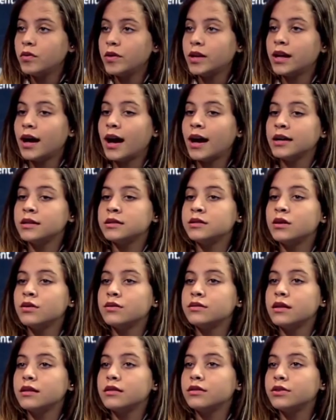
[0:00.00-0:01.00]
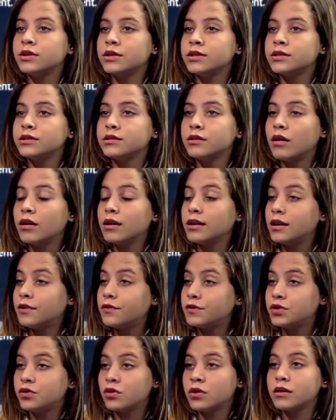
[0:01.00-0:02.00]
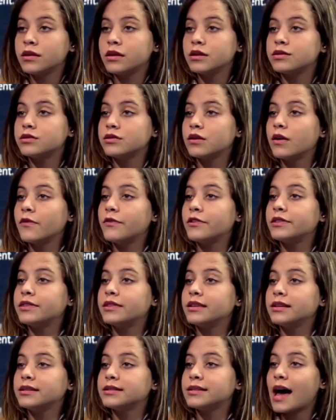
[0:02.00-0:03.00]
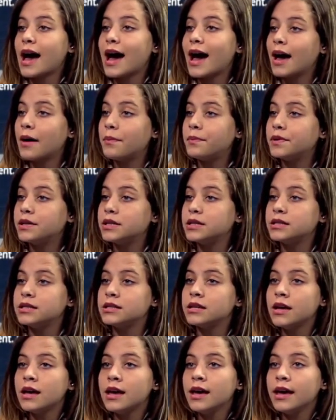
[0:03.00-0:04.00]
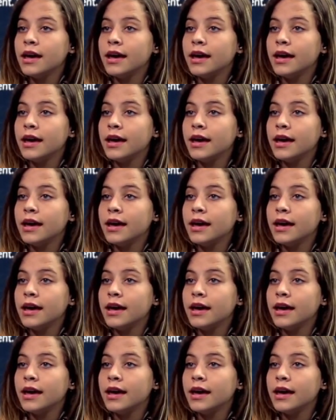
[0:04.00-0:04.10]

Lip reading: old, when I saw that there is not enough journalists to cover things that happens